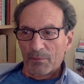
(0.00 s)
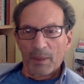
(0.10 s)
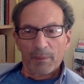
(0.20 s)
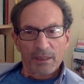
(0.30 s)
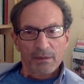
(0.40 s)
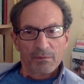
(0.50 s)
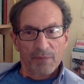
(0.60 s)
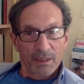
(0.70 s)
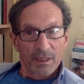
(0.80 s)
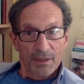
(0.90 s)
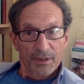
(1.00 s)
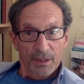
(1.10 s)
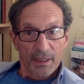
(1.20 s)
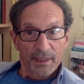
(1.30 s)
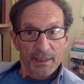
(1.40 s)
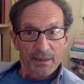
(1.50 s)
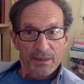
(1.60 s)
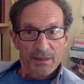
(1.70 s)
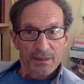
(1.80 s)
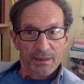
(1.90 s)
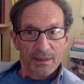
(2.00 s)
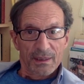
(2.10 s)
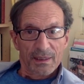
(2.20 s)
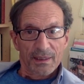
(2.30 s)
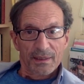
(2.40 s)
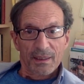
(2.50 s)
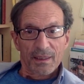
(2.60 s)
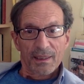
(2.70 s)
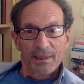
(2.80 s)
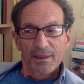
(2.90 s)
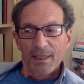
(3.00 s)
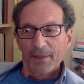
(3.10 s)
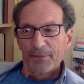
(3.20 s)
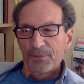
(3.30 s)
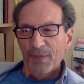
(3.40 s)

public mental health clinics and all like that,